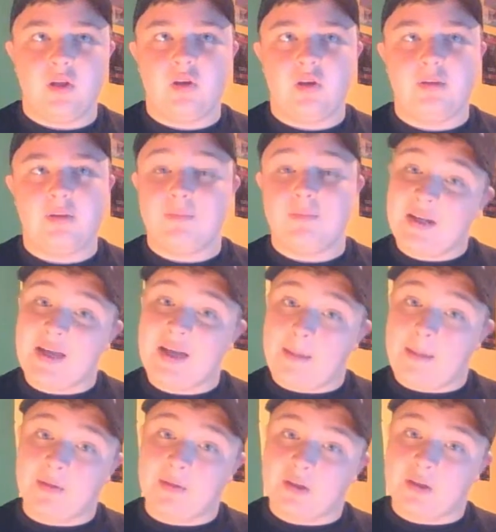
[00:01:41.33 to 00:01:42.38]

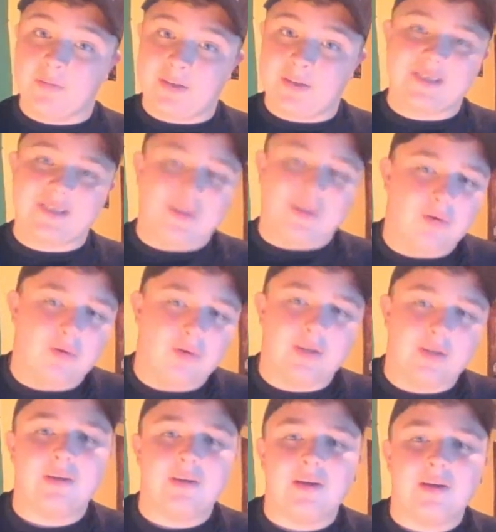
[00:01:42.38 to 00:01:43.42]
Minneapolis, Minnesota.
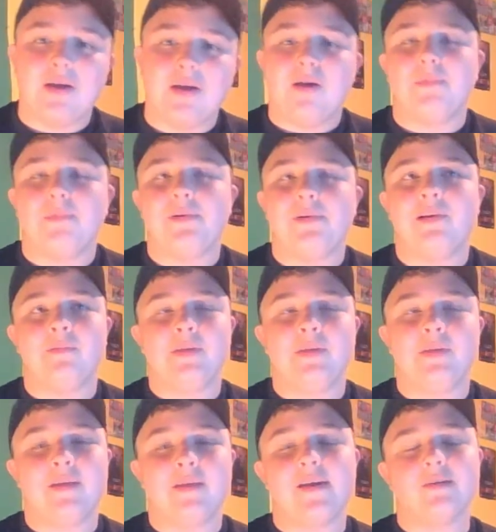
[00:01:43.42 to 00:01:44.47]
But that
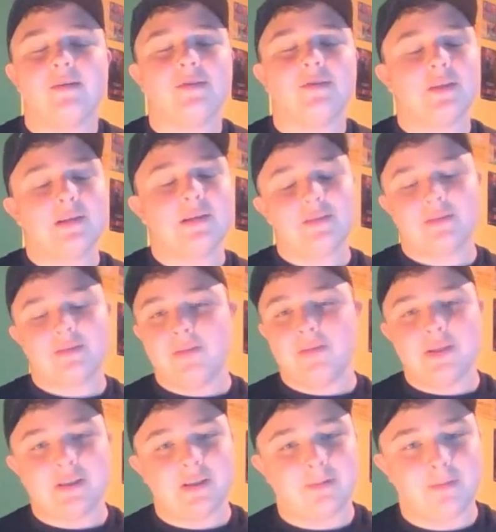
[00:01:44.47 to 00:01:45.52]
was
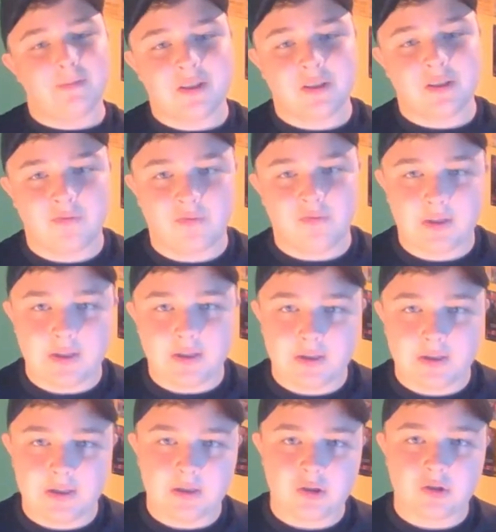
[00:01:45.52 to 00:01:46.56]
amazing, best freaking
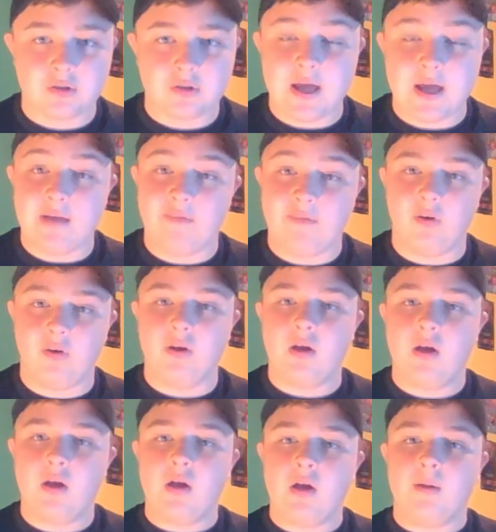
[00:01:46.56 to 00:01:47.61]
concert ever.
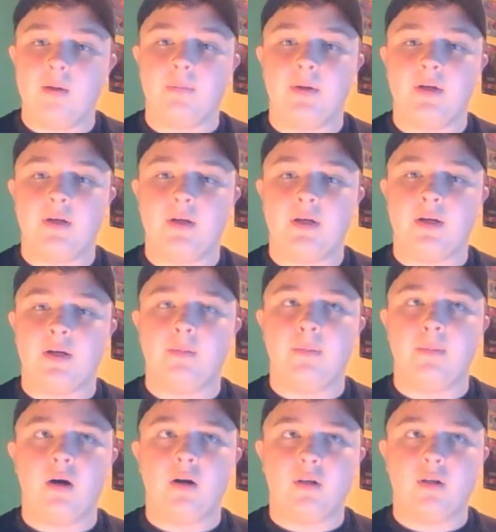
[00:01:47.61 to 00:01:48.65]
But
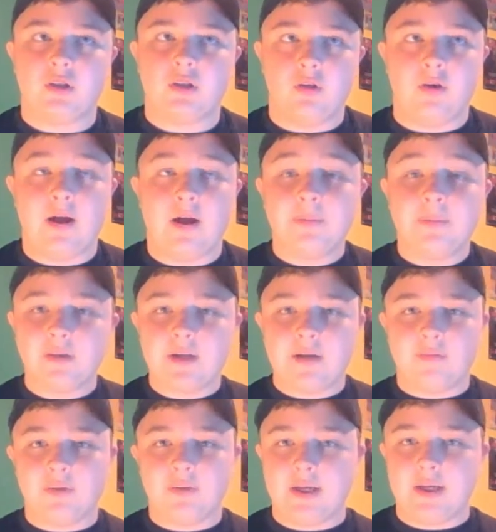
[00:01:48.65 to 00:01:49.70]
also, I upload
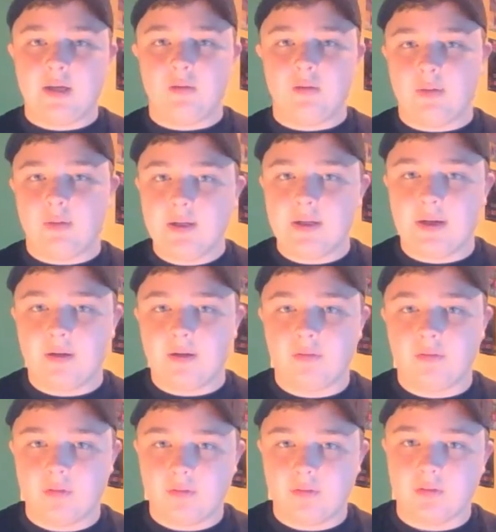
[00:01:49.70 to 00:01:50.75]
every day right now.
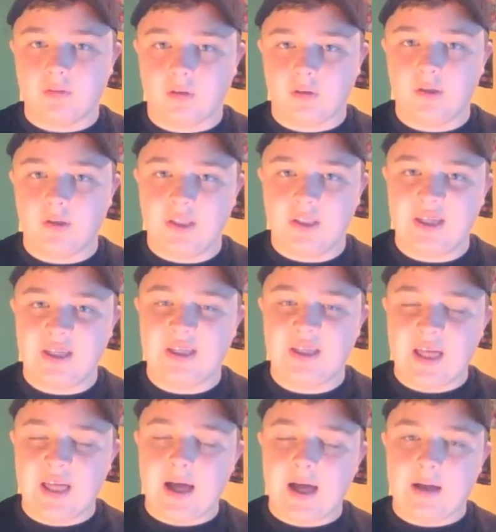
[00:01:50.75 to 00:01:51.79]
Currently,
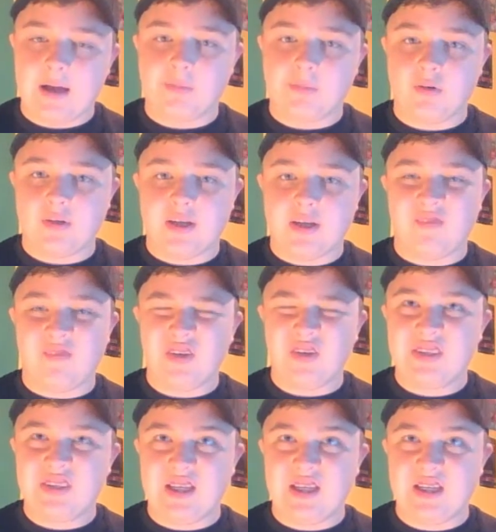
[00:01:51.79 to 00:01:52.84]
I upload every
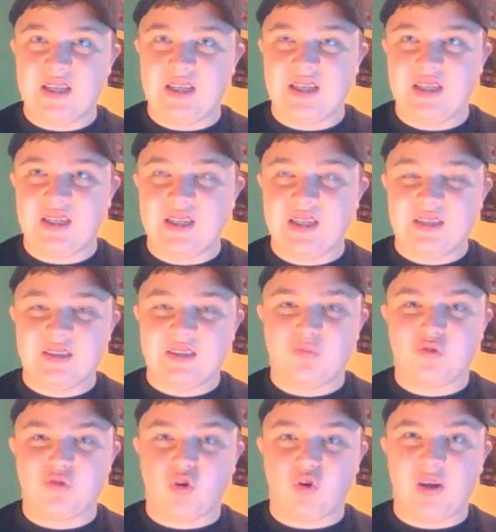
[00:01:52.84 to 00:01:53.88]
day,
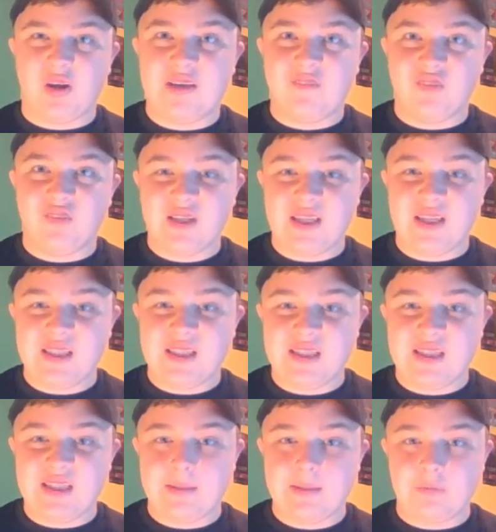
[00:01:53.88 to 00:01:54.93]
subscribe for daily
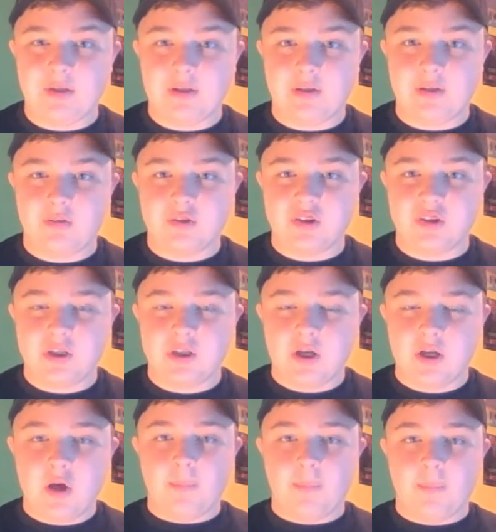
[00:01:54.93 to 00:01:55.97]
uploads,
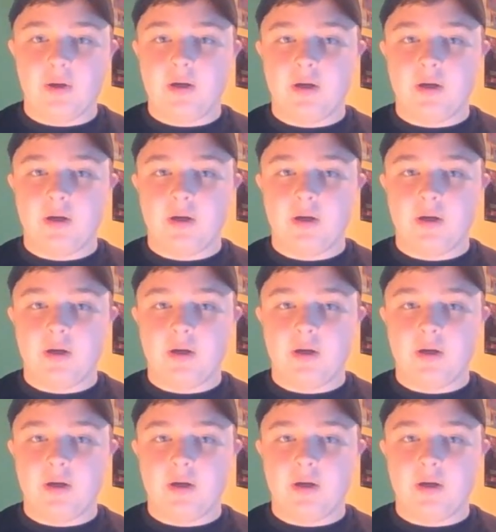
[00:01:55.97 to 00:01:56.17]
but